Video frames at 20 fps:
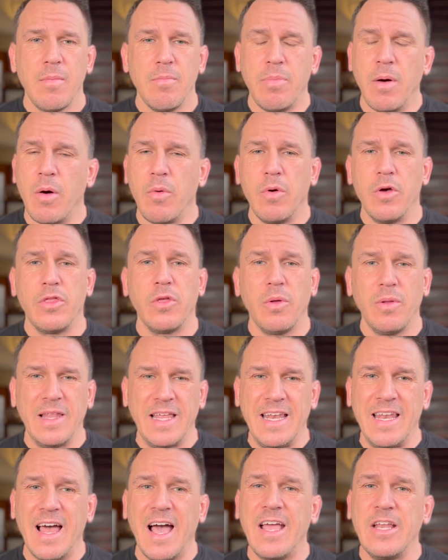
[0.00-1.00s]
but with
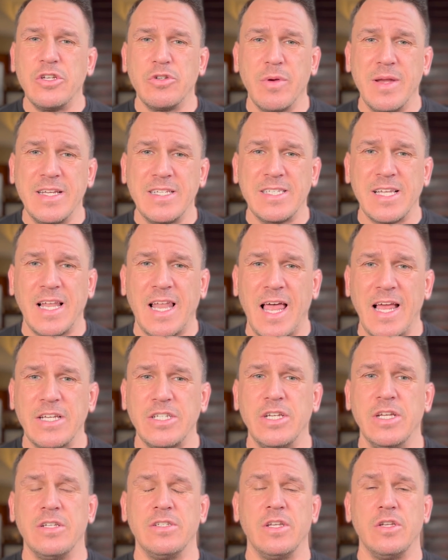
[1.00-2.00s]
only nine drink
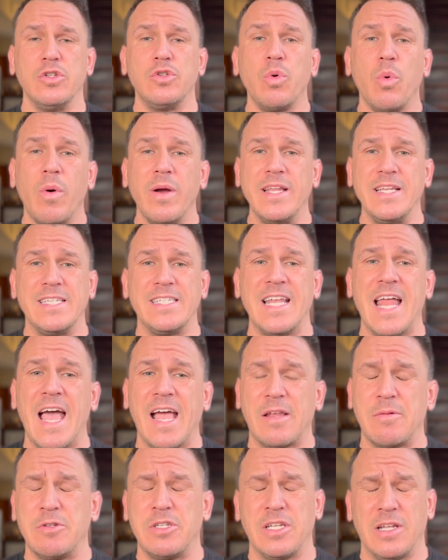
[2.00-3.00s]
selections and 20
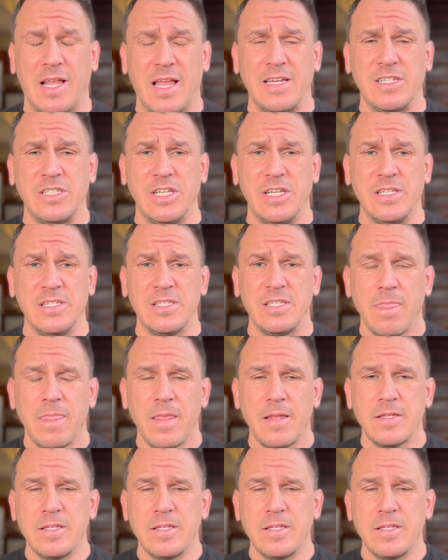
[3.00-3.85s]
snack selections,